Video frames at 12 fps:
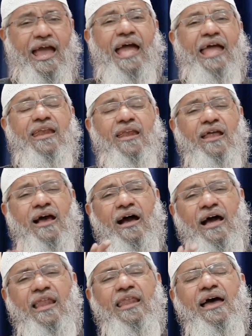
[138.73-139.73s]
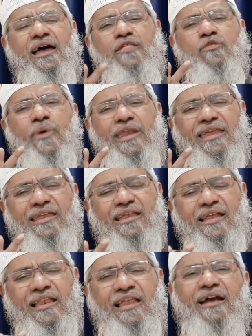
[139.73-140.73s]
And Allah is very
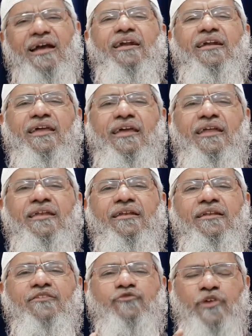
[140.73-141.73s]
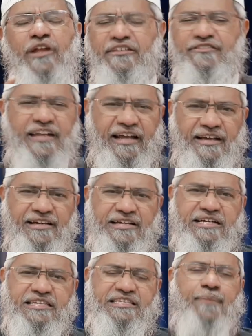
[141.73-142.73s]
clear cut in Surah Isra,
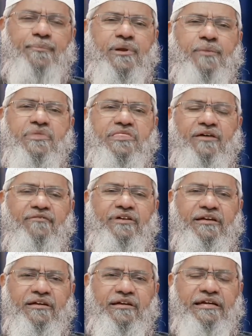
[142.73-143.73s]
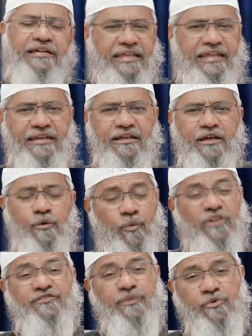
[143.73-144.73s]
chapter number 17,
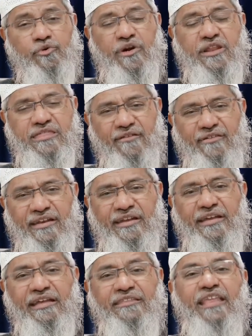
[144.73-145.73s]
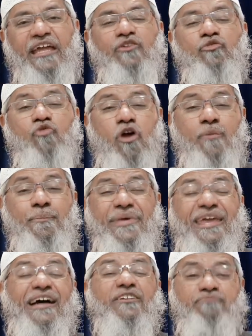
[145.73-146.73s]
verse number 27, that do not
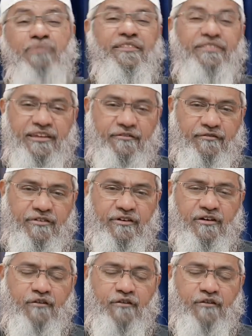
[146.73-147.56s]
be a spendthrift.